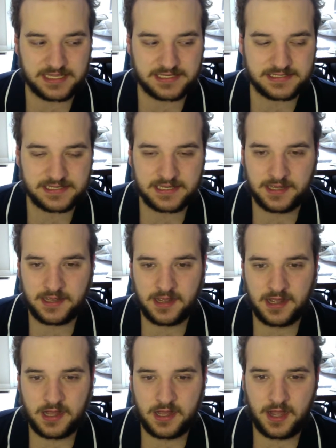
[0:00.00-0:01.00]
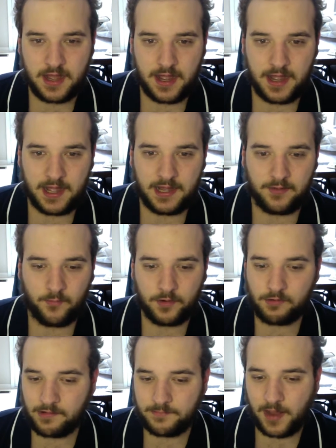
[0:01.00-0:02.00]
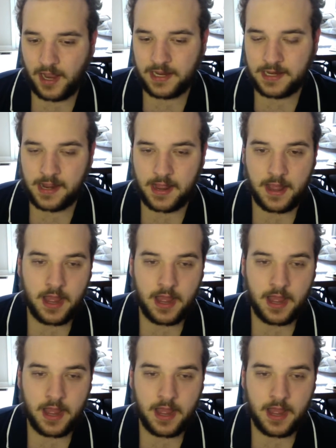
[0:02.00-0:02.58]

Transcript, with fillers: it. Uh, where am I?